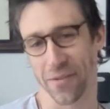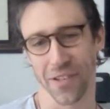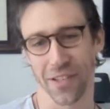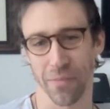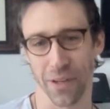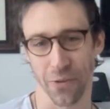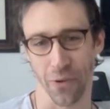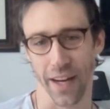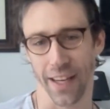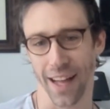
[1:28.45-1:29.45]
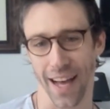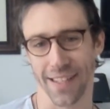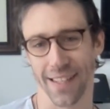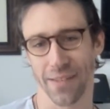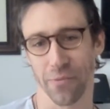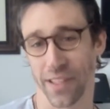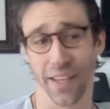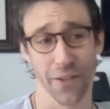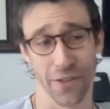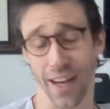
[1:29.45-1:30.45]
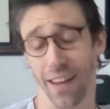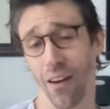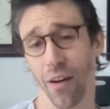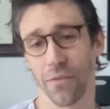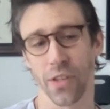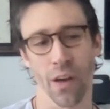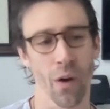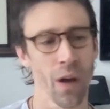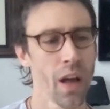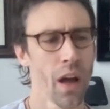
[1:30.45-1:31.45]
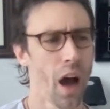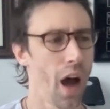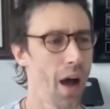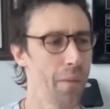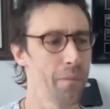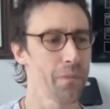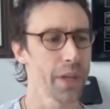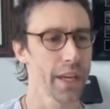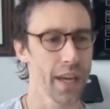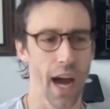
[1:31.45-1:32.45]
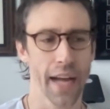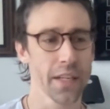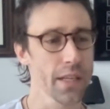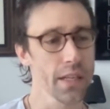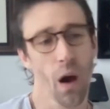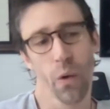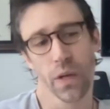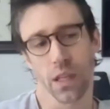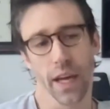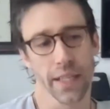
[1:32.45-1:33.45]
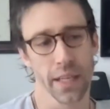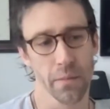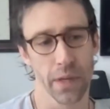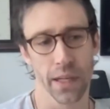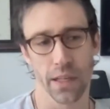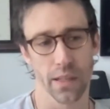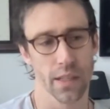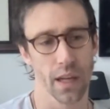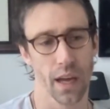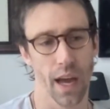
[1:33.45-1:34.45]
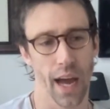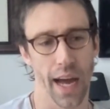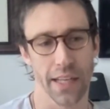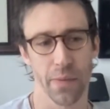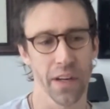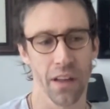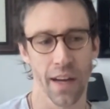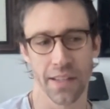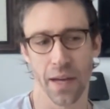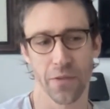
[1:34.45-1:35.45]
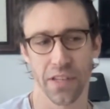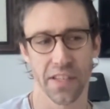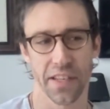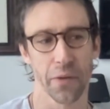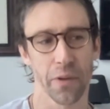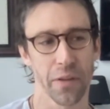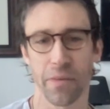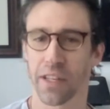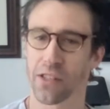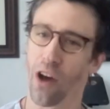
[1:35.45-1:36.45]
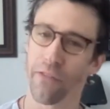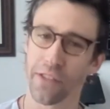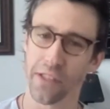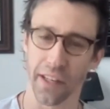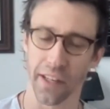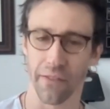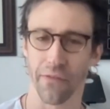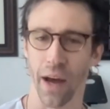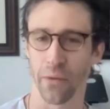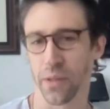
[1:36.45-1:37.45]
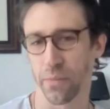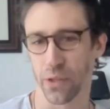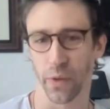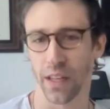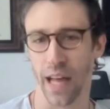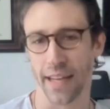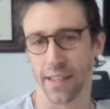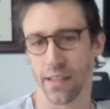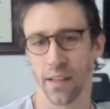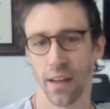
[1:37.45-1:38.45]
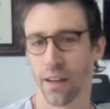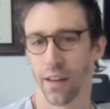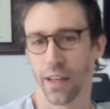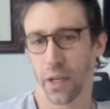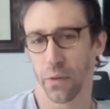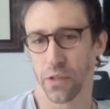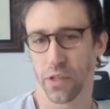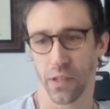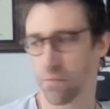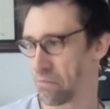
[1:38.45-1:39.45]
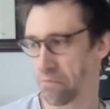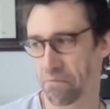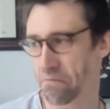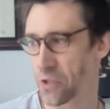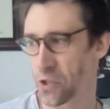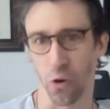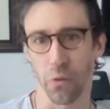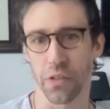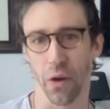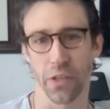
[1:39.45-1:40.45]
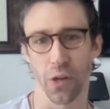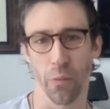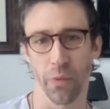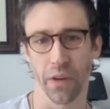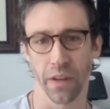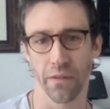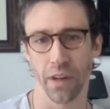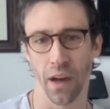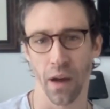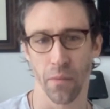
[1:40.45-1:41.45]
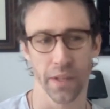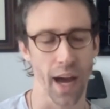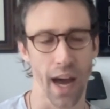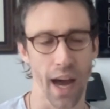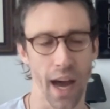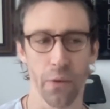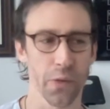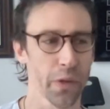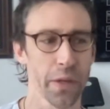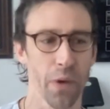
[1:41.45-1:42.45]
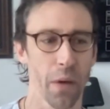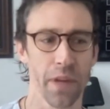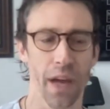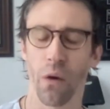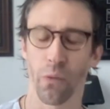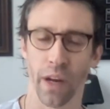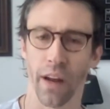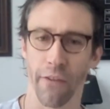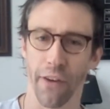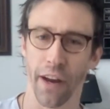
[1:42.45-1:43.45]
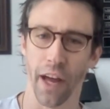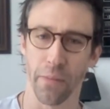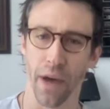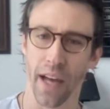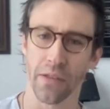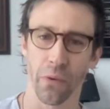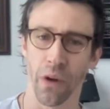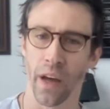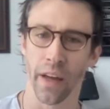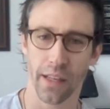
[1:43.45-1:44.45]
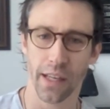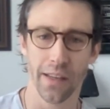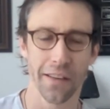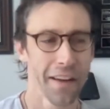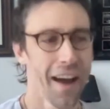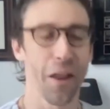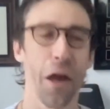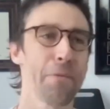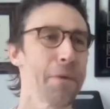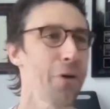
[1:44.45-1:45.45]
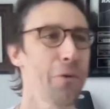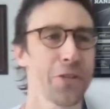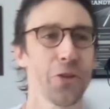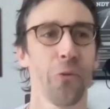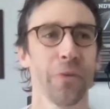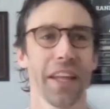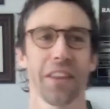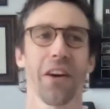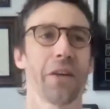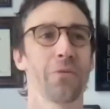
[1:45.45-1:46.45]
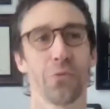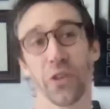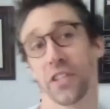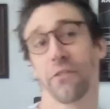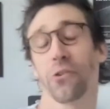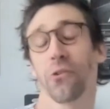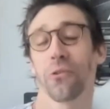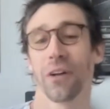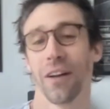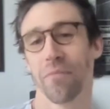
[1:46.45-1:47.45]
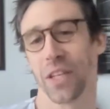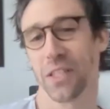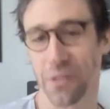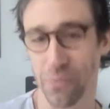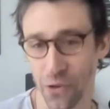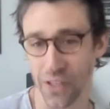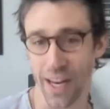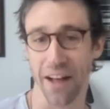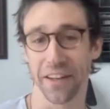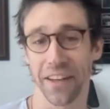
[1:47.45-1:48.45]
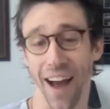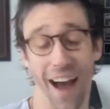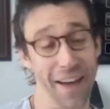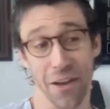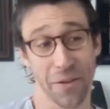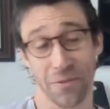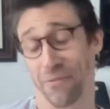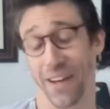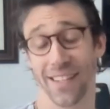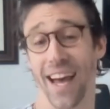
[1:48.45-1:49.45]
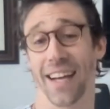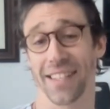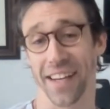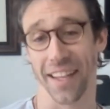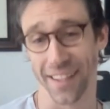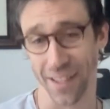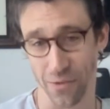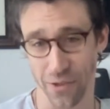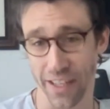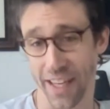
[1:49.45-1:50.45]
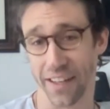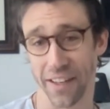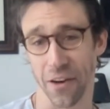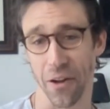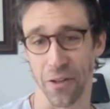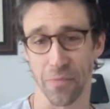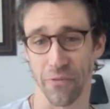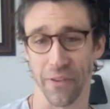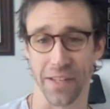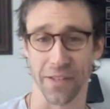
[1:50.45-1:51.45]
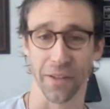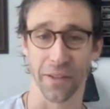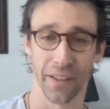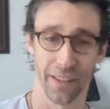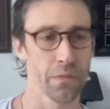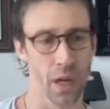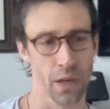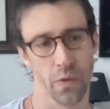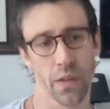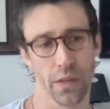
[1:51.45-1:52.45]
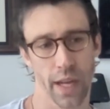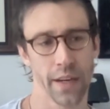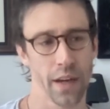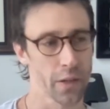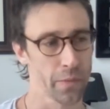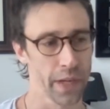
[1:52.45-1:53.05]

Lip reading: It was just a bunch of writing classes with teachers I loved. So I just always liked him because I spent a lot of time just sitting with him in his office. Like if I was in between classes, he was just, his door was always open, and I was really bummed out when I found out he passed away. A lot of people always told me they thought he was really difficult because of his personality. I thought he was fantastic. I think that's what you need in a college professor. Dr. Swanson and Dr.